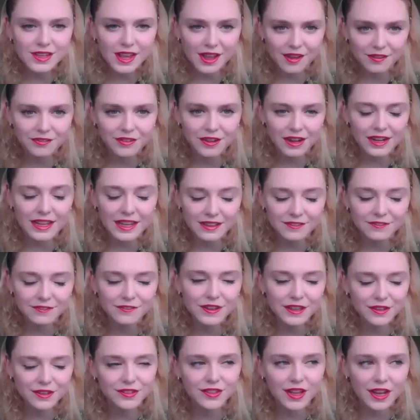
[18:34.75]
definitely. It
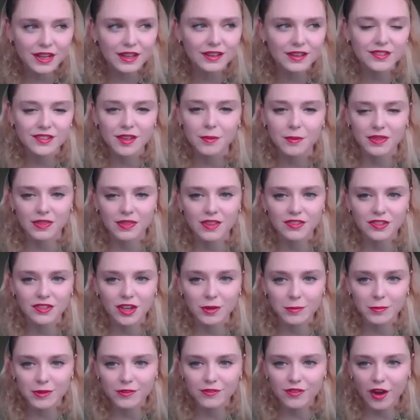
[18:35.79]
feels like it's something that's
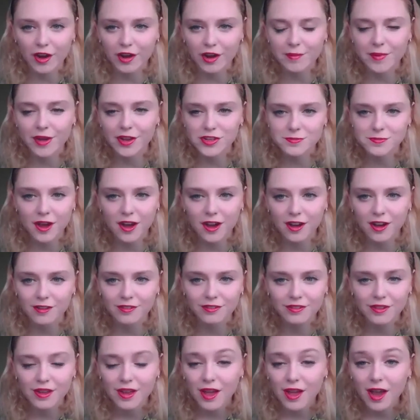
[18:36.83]
going to be very much part
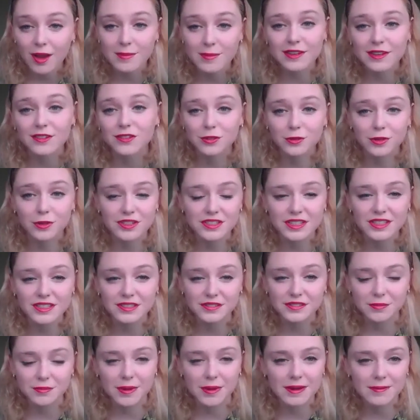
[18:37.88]
of, I mean, it's already
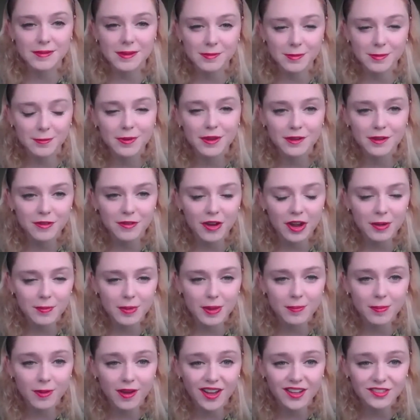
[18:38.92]
is for many people, but a very
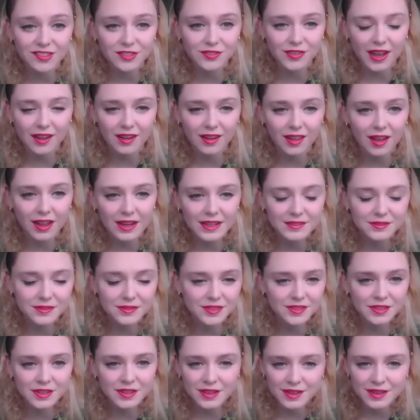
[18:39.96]
big part of our
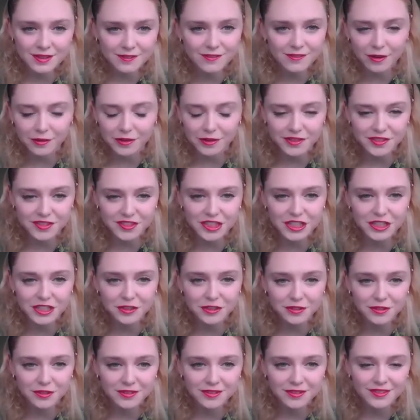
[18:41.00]
lives very
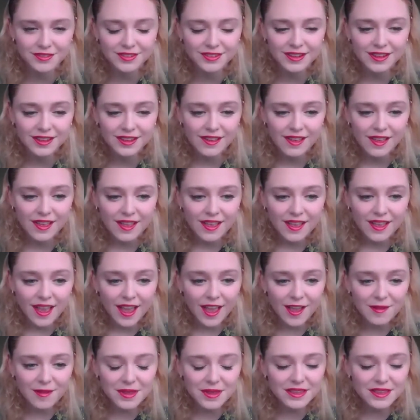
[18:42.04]
soon.
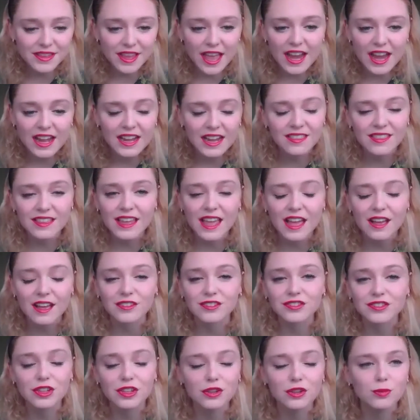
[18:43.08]
Is there anything
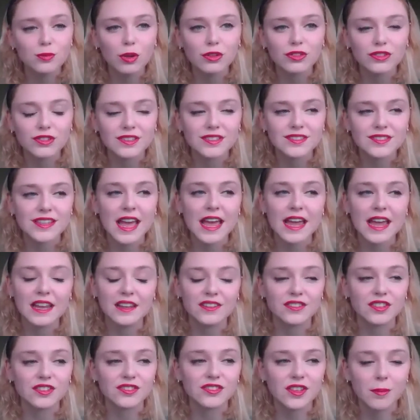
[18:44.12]
else you'd want to say
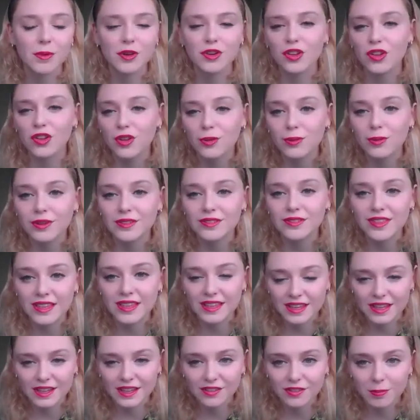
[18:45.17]
to someone who was
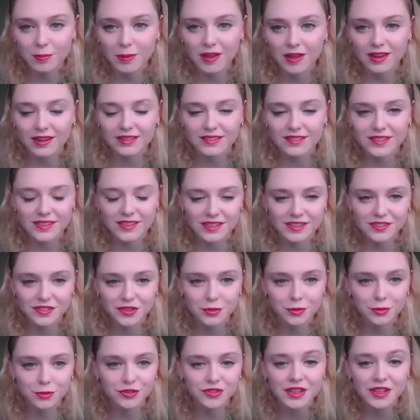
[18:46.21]
thinking of applying to this
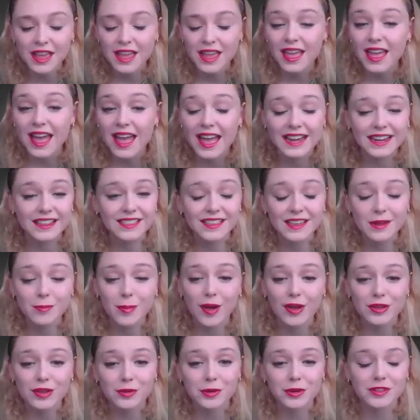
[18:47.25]
course? Anything
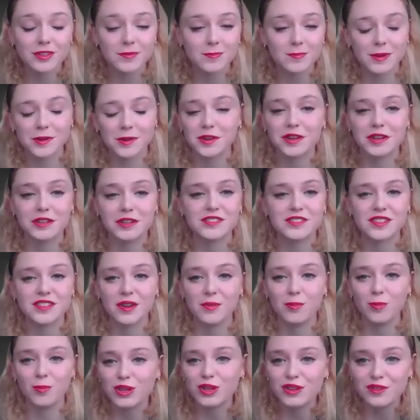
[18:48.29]
about your experience
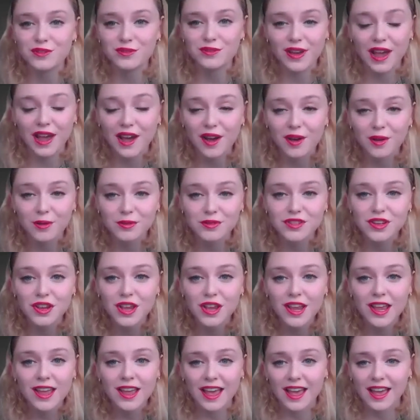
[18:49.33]
and what you found
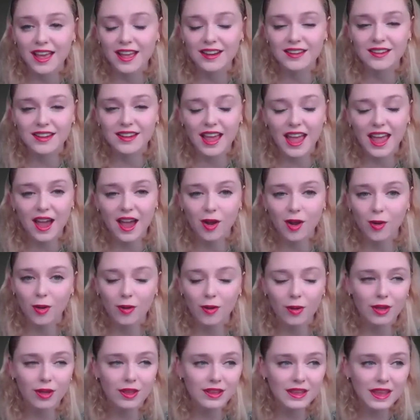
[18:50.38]
and
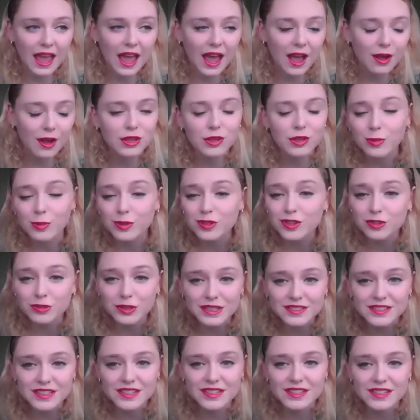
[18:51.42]
how you were
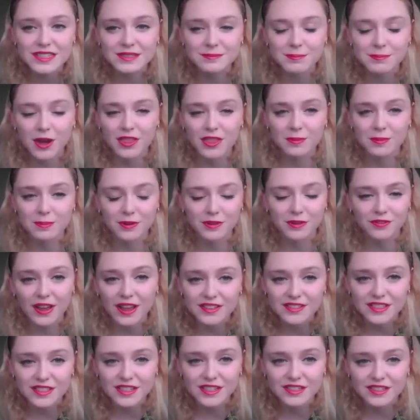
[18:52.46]
treated by the
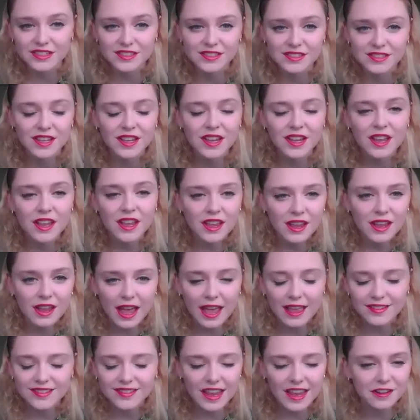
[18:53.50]
professors?
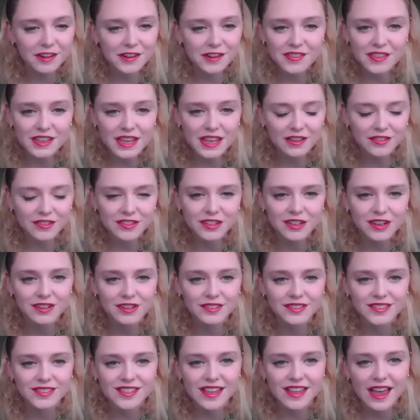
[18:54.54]
Is there anything else you'd like
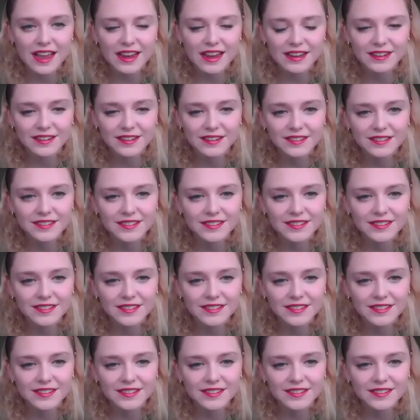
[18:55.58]
to say?